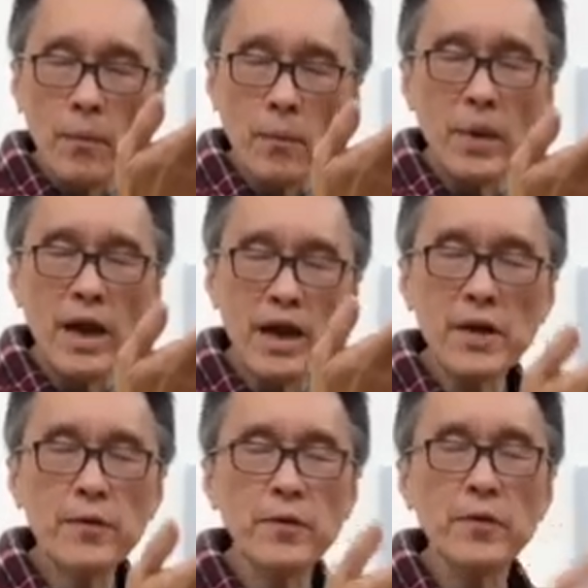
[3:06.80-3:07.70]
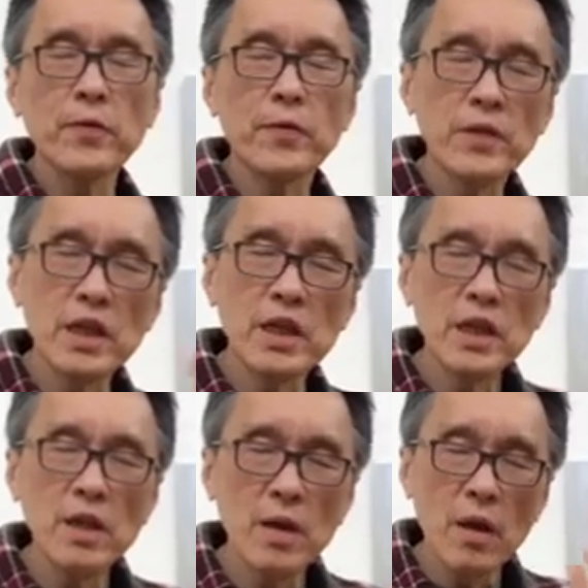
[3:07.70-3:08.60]
have
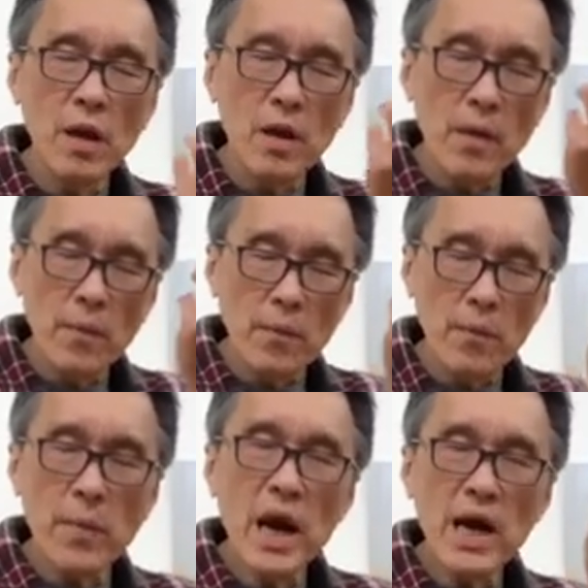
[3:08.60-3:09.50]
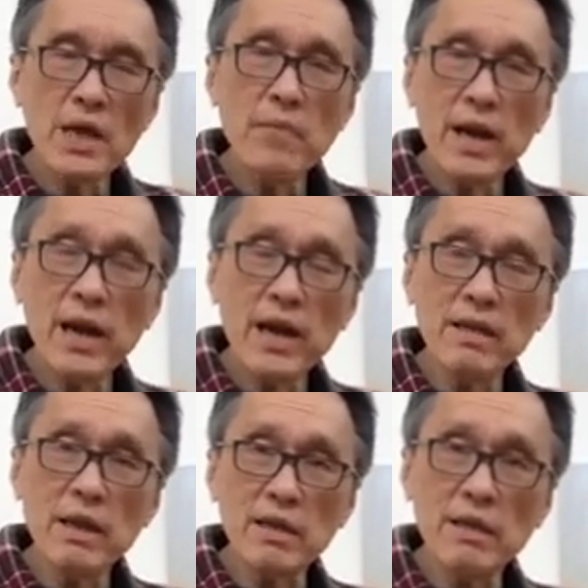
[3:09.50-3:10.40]
the body
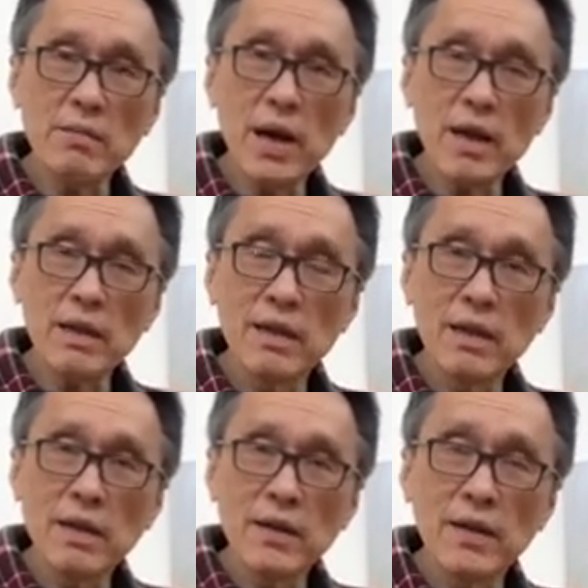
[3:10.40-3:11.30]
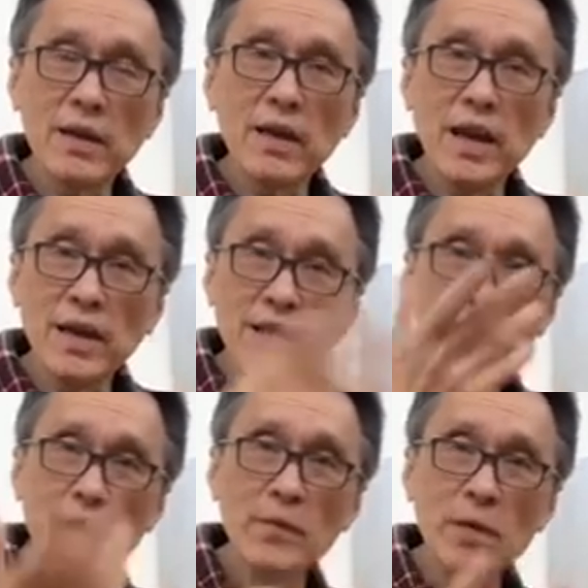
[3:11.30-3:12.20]
mechanics part and
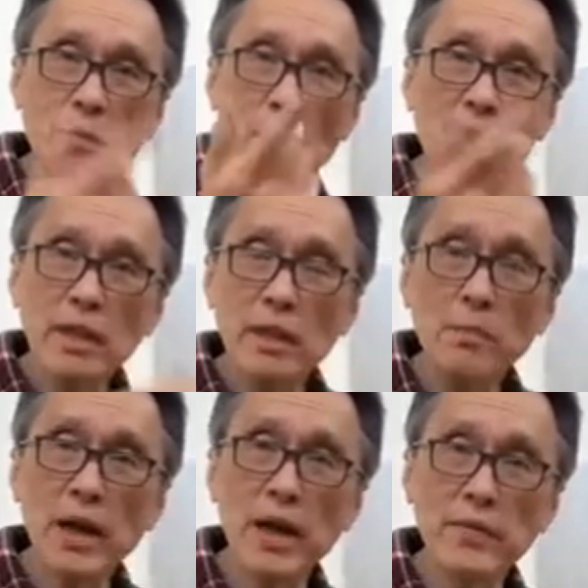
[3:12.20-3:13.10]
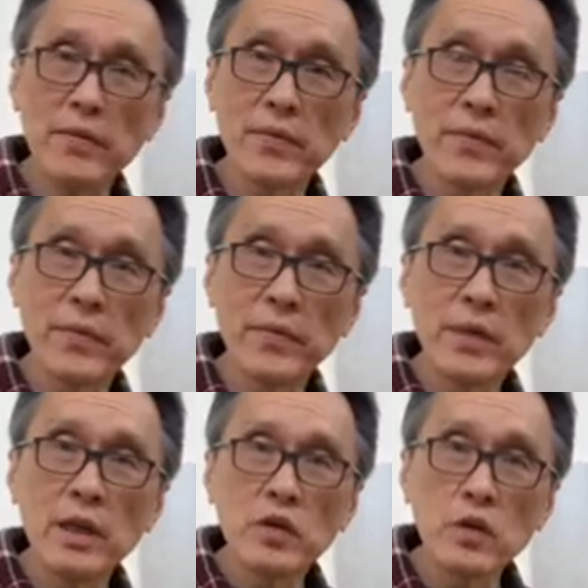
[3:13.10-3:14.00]
have the momentum part.
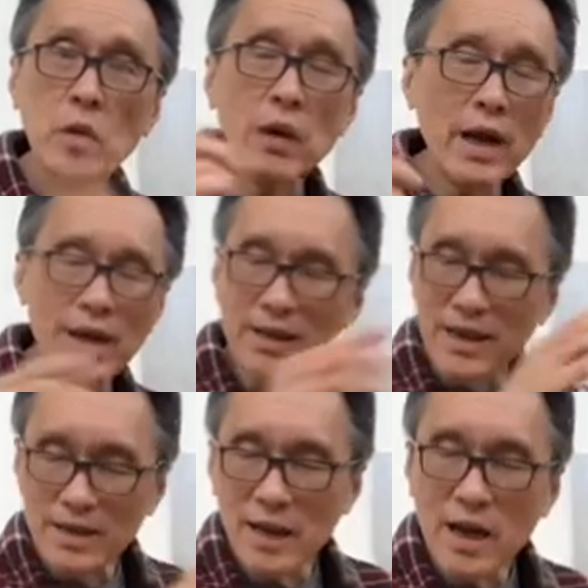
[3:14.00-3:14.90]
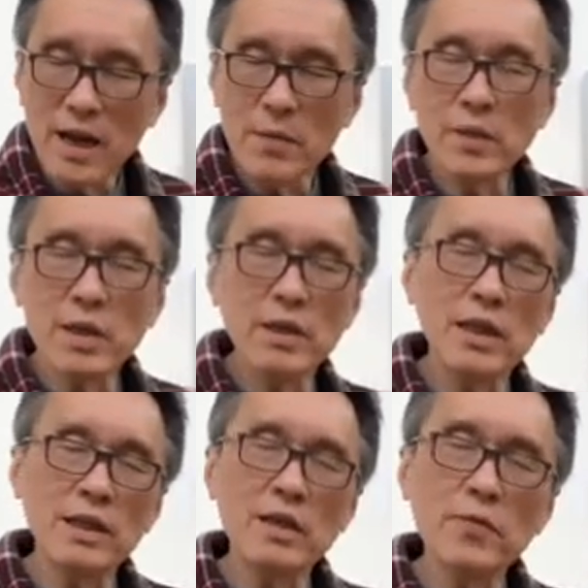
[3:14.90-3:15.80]
So at that time in
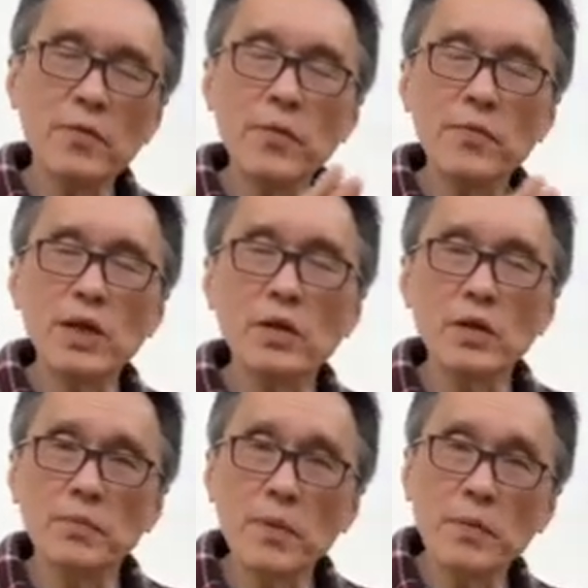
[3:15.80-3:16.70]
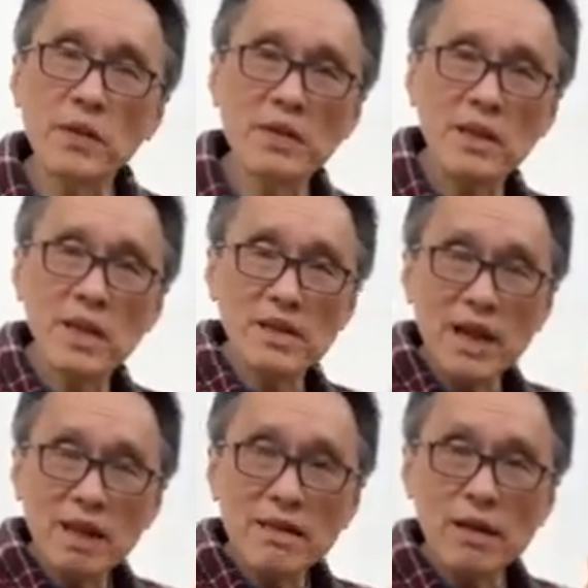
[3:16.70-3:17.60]
1850s, if people said there's
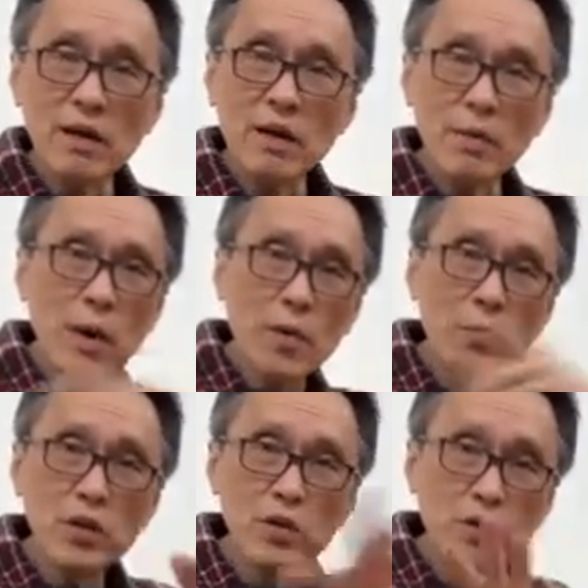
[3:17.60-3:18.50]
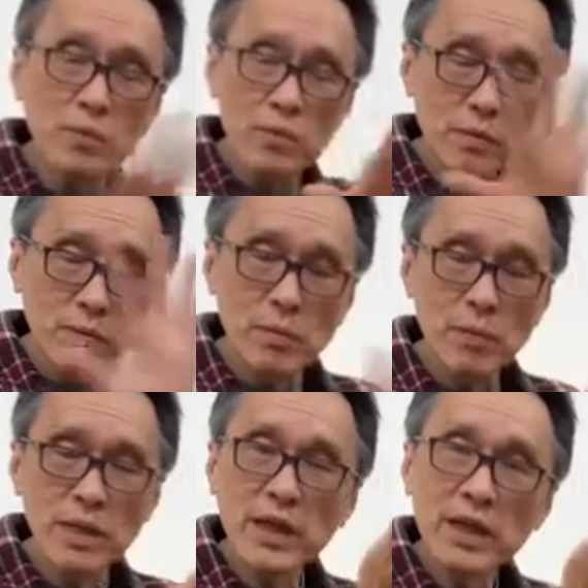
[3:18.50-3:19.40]
Tan Sao among Wing Chun
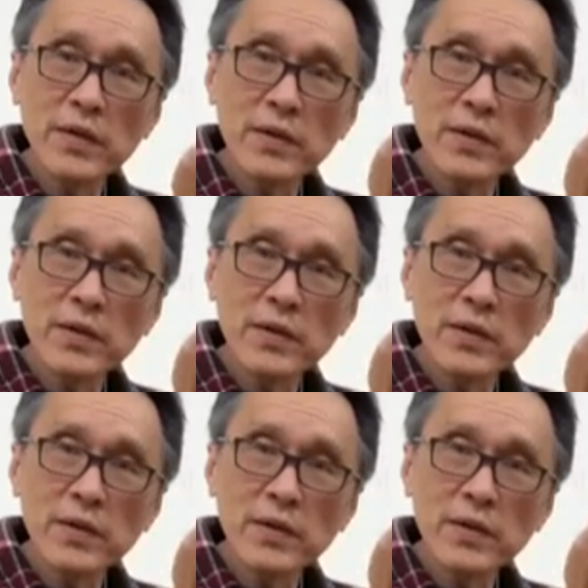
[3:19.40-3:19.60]
player,